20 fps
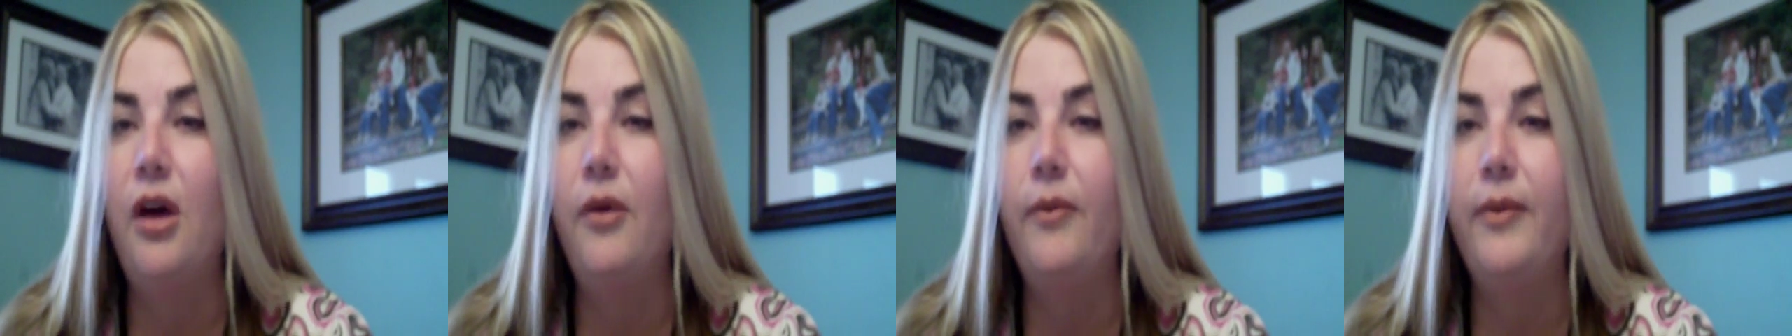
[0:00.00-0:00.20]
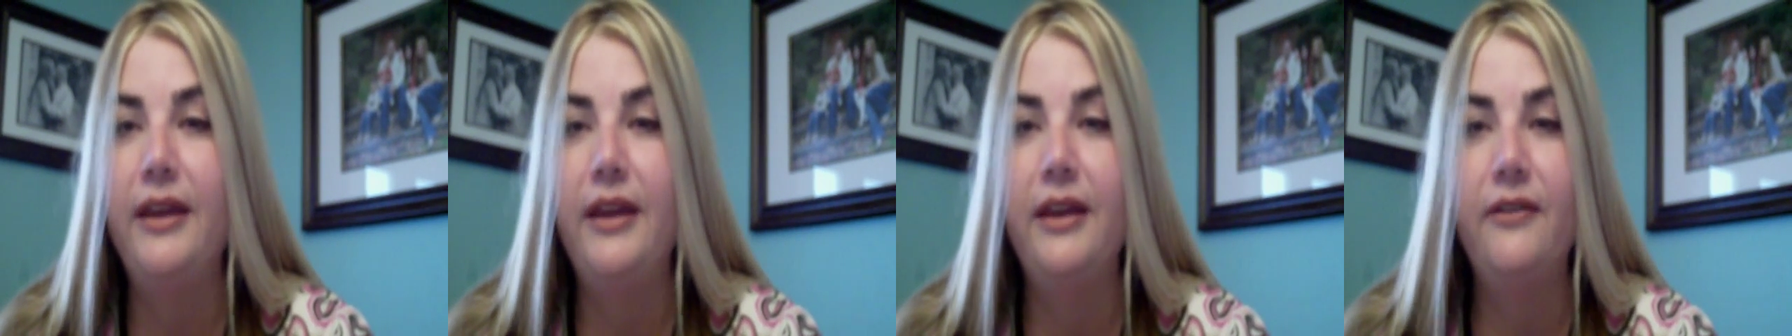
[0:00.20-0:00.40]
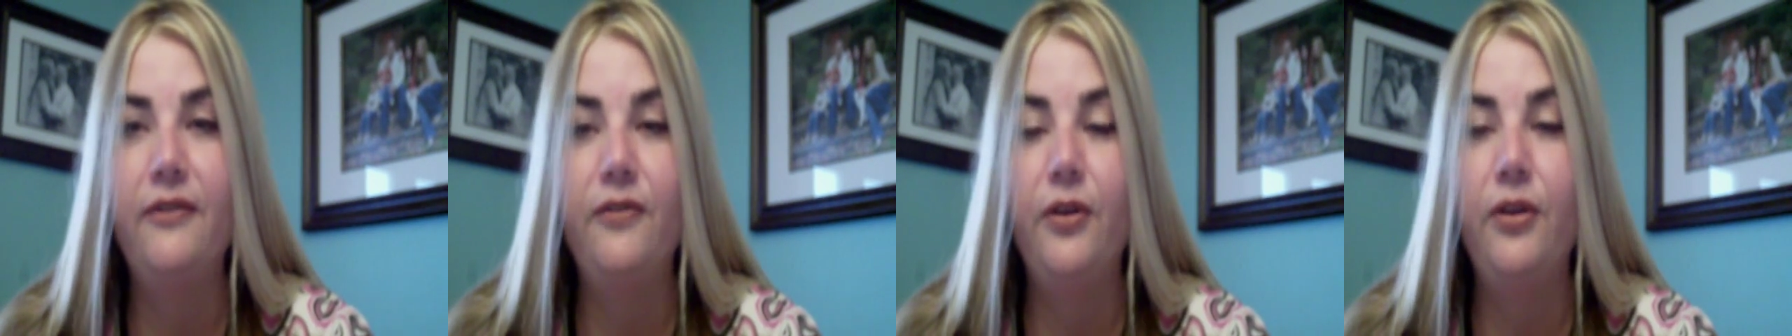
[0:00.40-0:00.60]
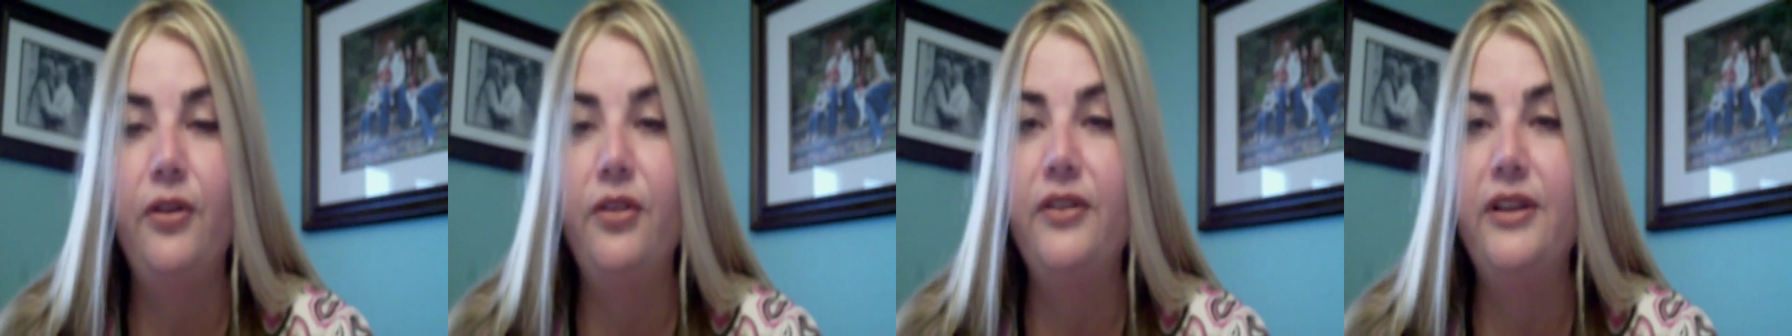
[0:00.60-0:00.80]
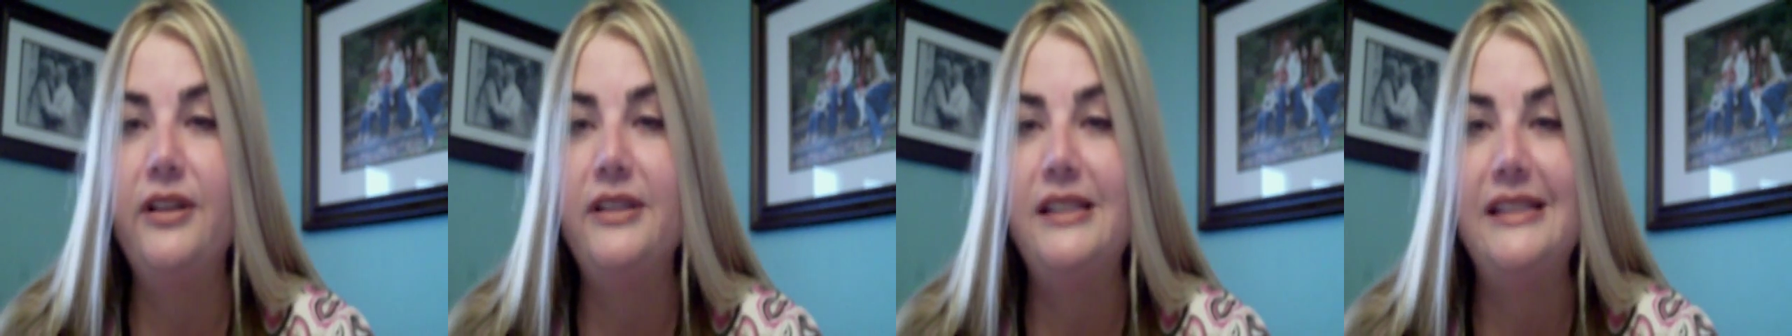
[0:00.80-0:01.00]
going
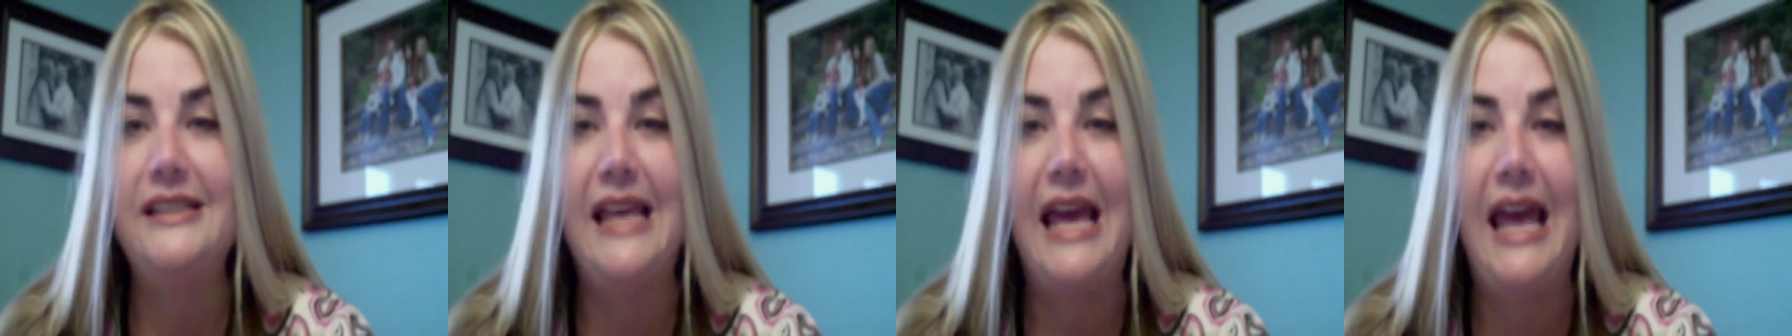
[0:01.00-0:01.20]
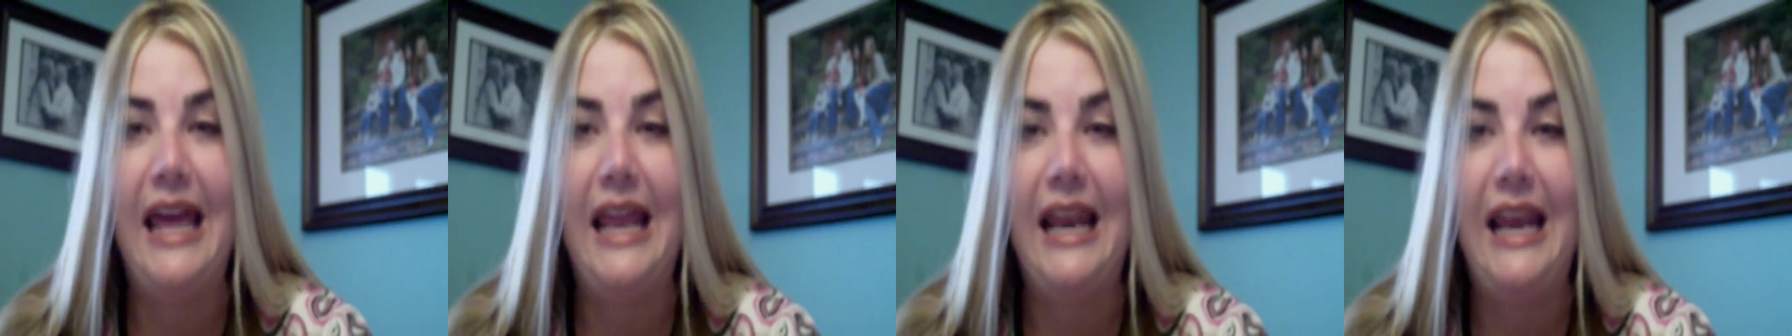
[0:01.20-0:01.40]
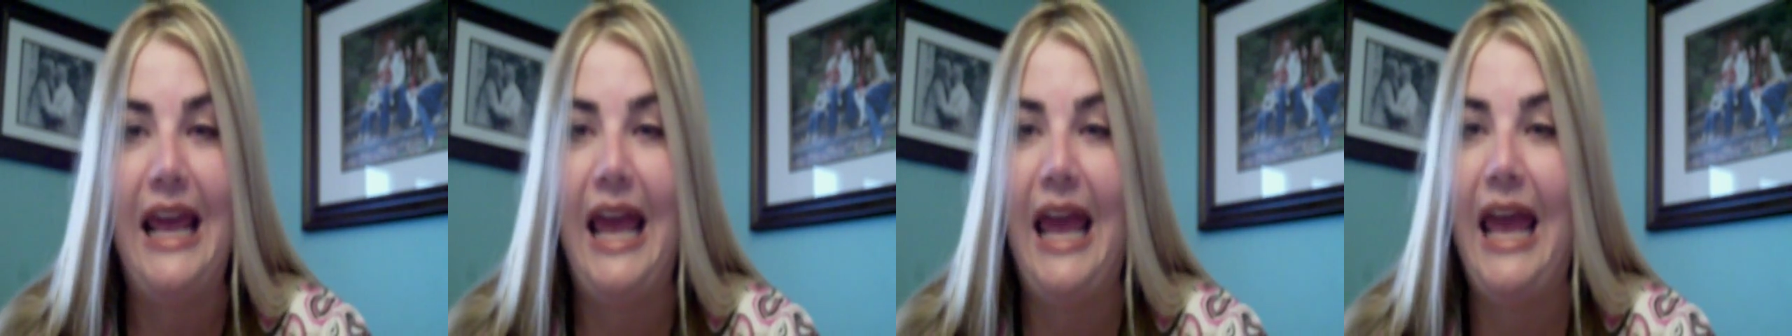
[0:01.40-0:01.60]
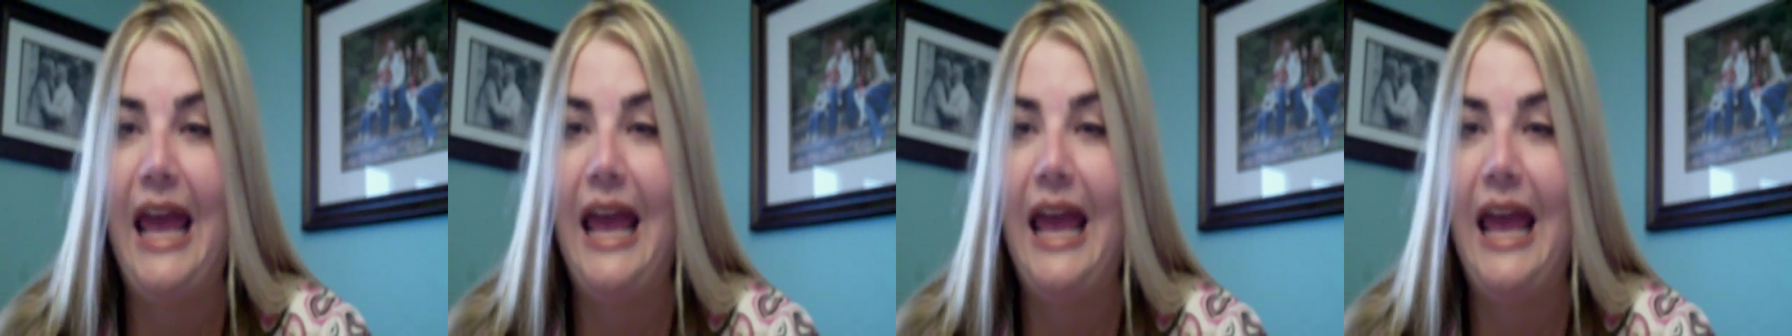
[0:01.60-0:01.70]
further into debt